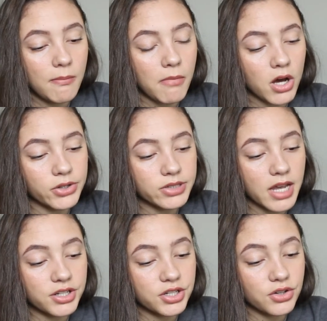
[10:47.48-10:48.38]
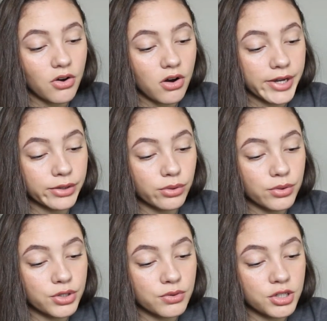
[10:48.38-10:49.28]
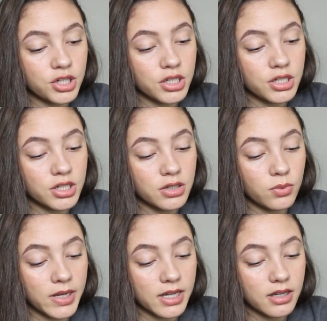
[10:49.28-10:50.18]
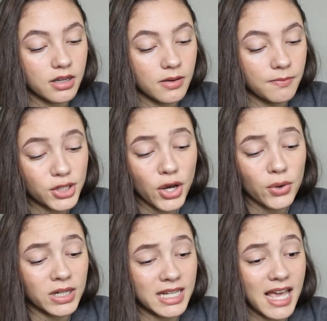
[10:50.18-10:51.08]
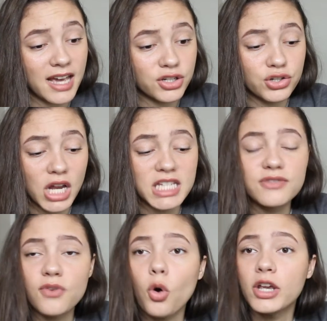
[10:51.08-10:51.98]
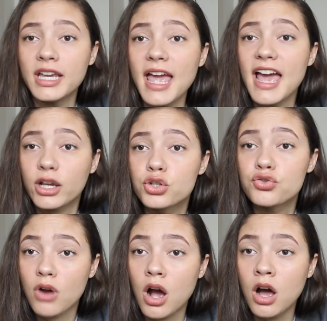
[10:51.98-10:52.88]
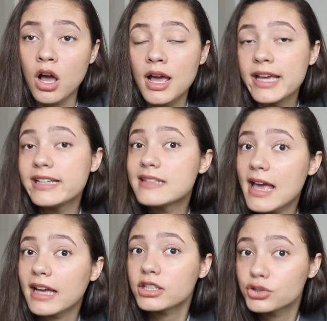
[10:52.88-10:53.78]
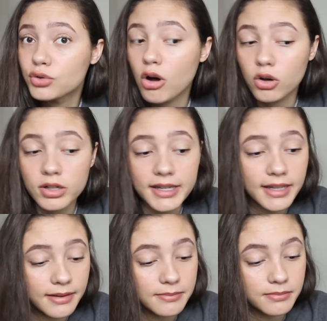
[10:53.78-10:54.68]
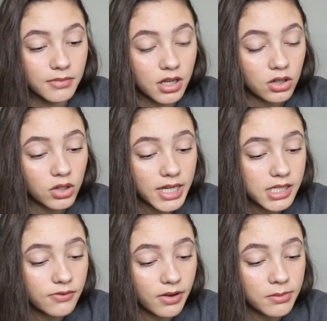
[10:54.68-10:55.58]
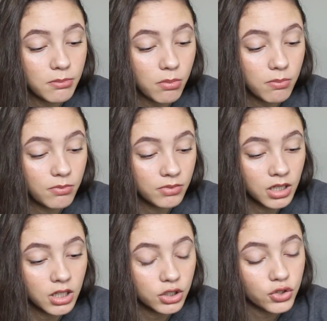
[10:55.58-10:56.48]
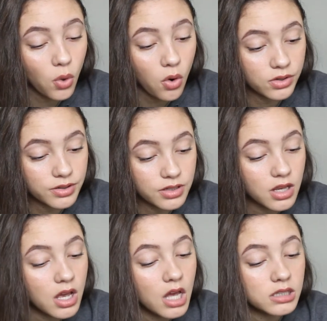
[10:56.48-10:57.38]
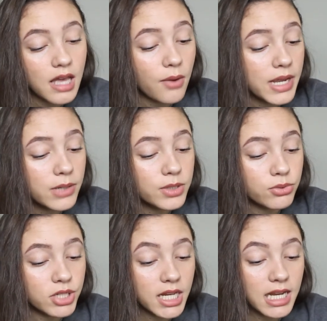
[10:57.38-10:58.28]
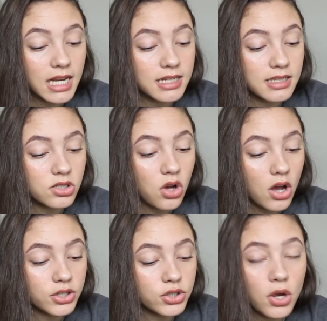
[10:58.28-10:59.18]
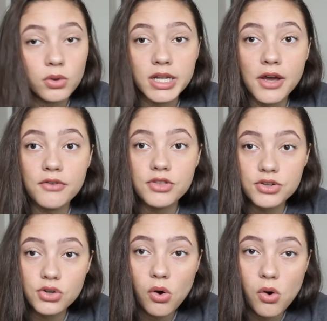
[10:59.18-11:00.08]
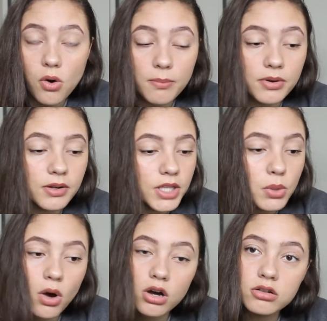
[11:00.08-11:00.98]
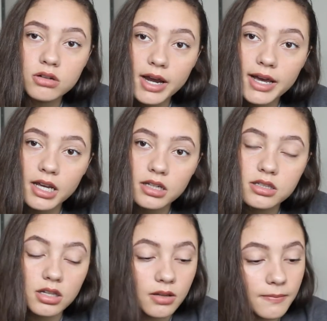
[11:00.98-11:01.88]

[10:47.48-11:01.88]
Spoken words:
Miles catches your eye and throws you a cheesy wink. Totally extra. He's fucking extra. He's extra. Look at him. Look at his fucking shorts. That wink was ridiculous. This guy's totally over the top. You are correct.